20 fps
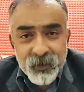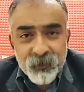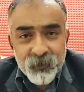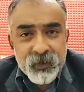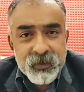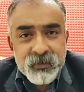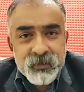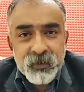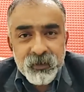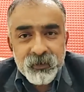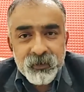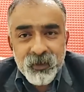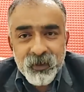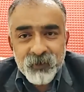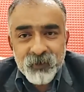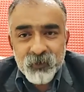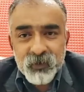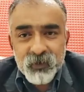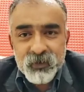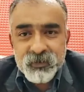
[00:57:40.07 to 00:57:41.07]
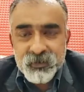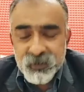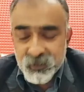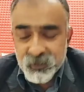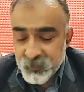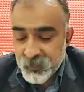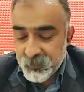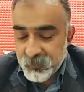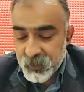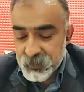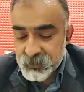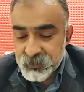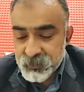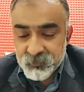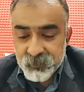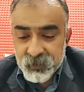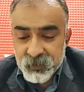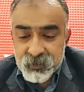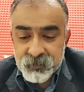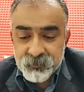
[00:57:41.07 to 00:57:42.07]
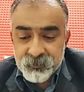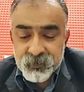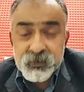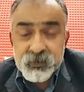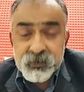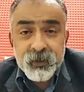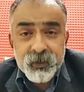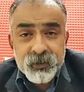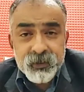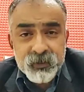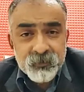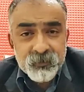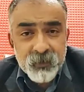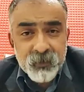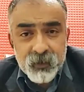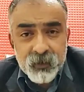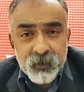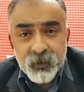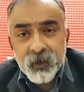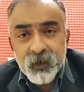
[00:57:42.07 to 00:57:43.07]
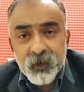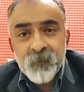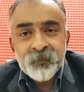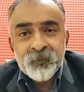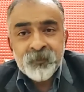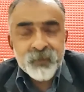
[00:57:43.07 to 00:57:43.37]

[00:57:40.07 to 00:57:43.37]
advice and that was an amazing presentation, Patrik.